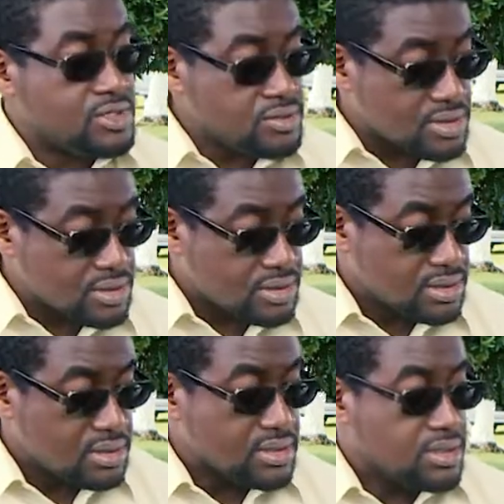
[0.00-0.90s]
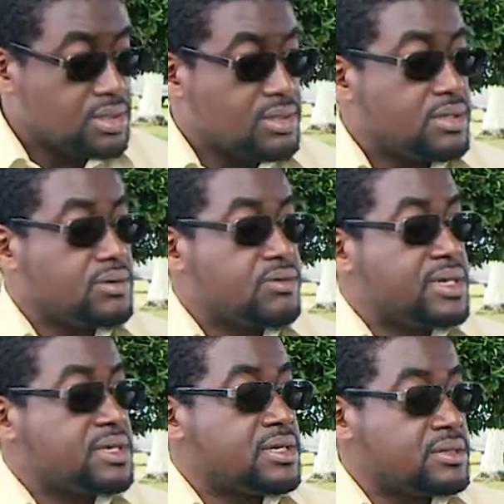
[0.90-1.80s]
Duke,
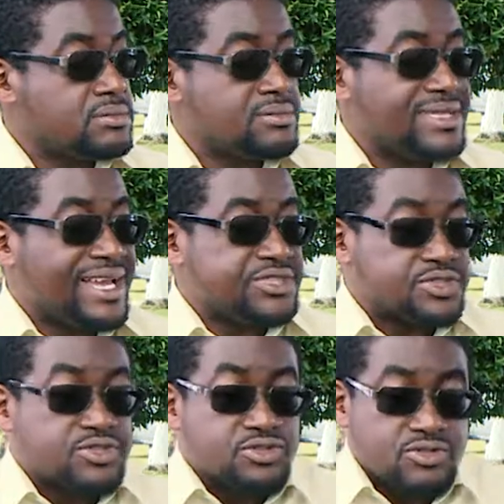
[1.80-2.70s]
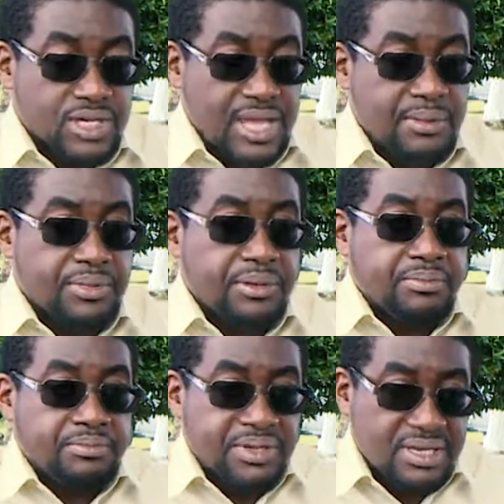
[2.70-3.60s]
whether they are just not happy,
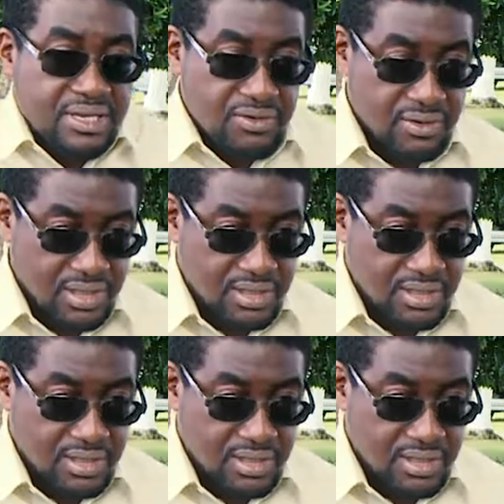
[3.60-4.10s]
period.